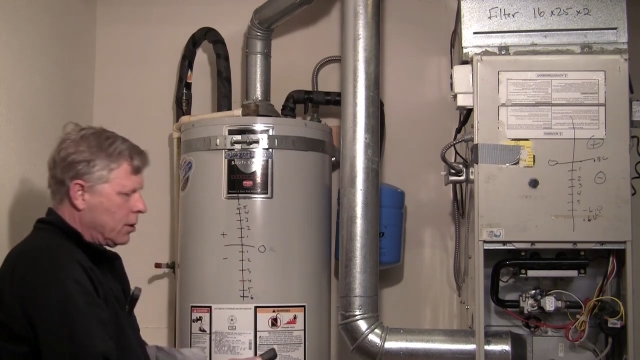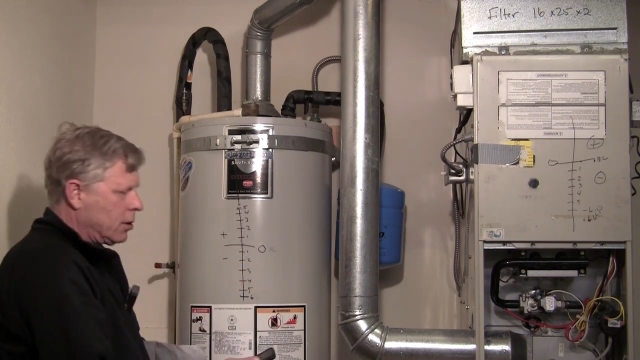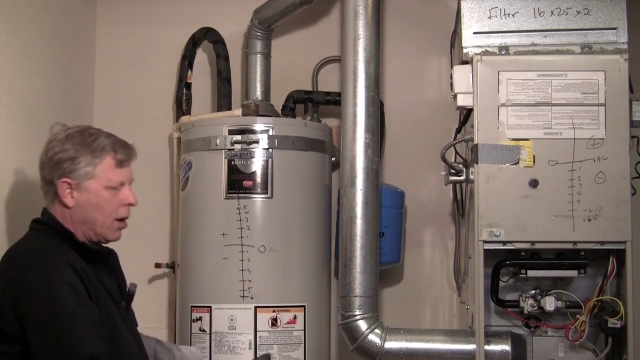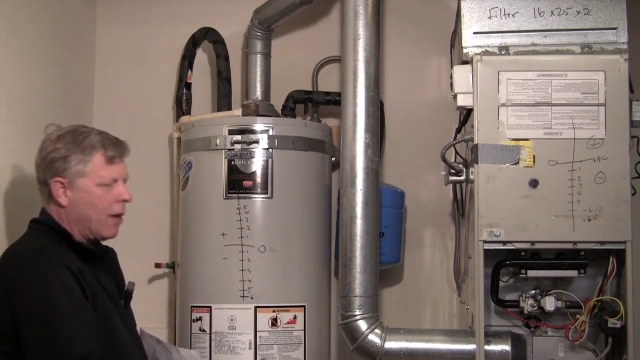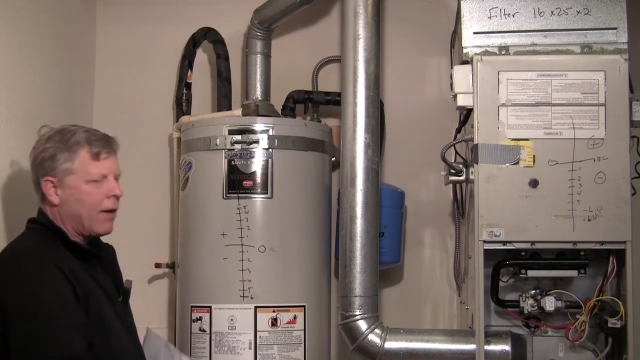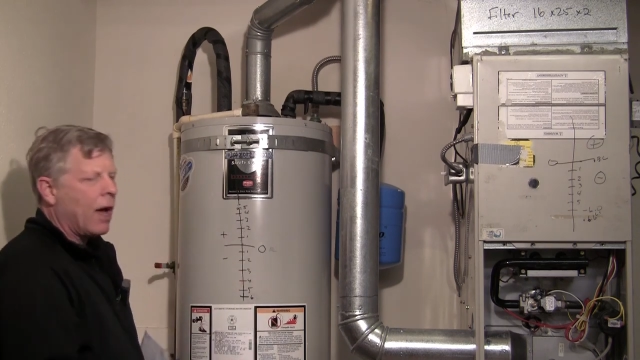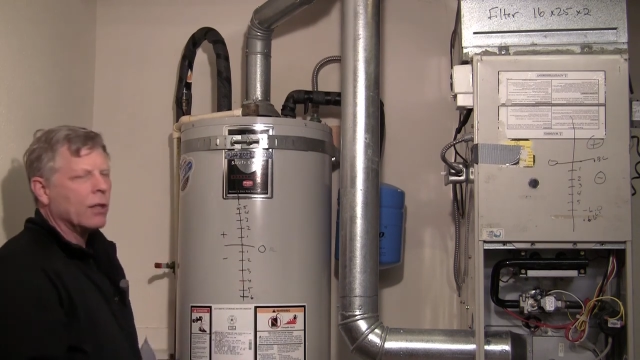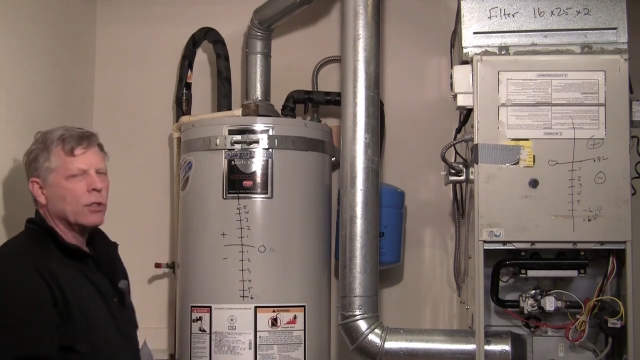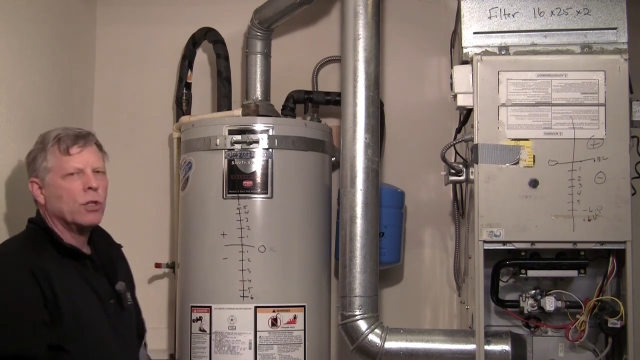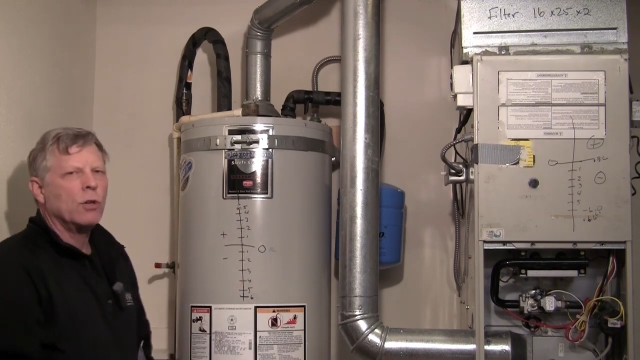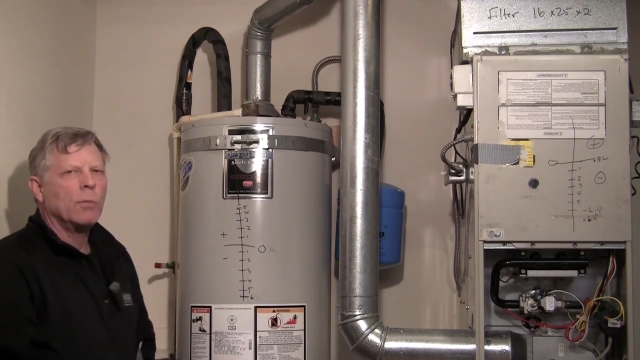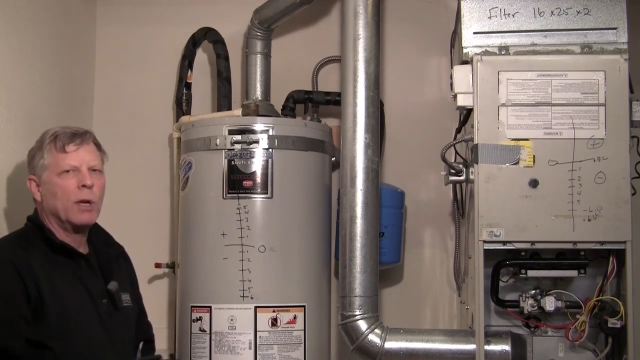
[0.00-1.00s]
so I've got
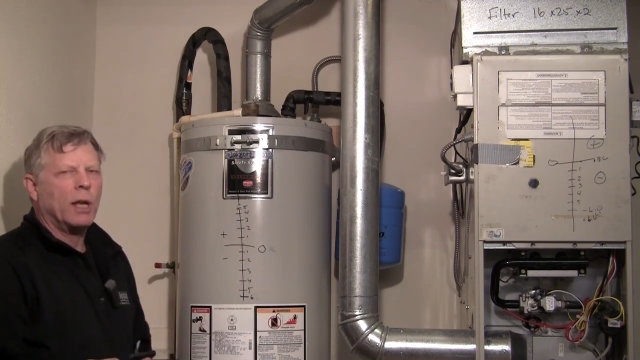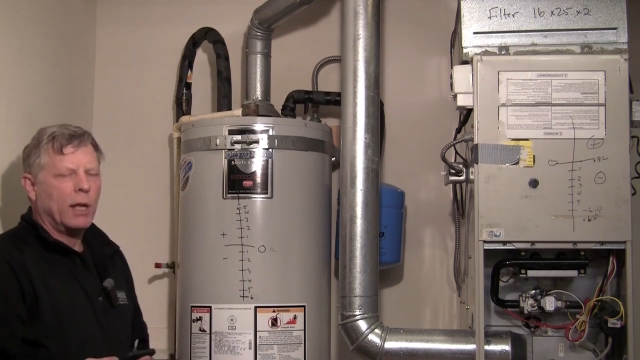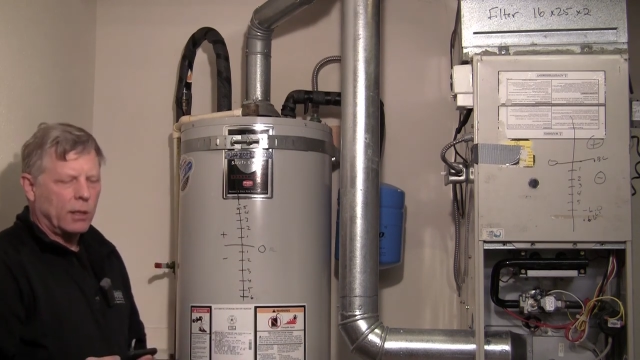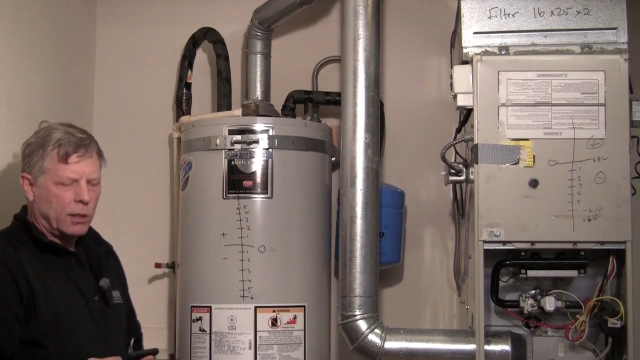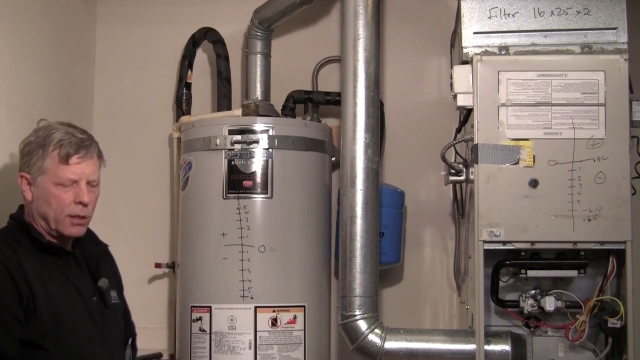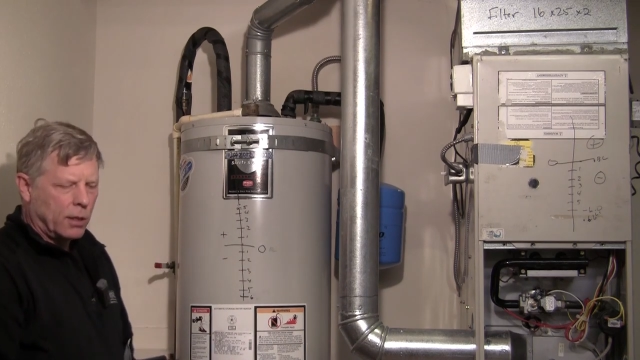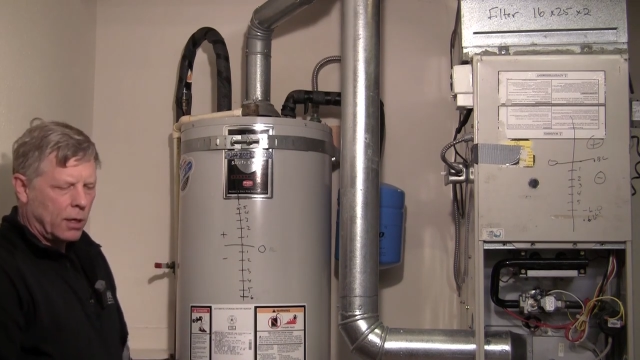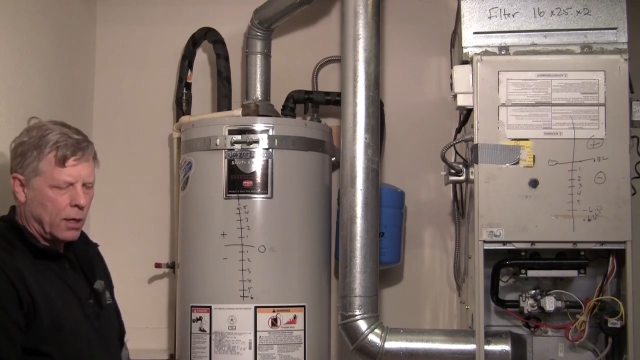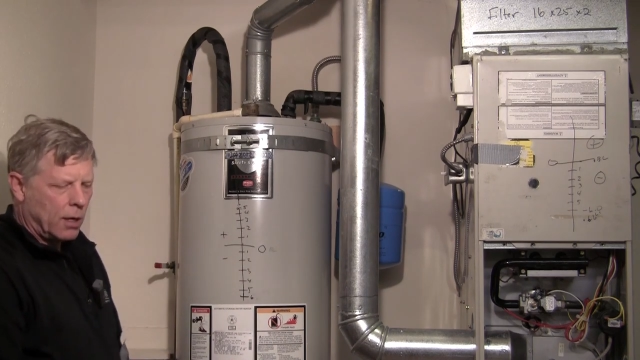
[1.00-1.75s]
2 minutes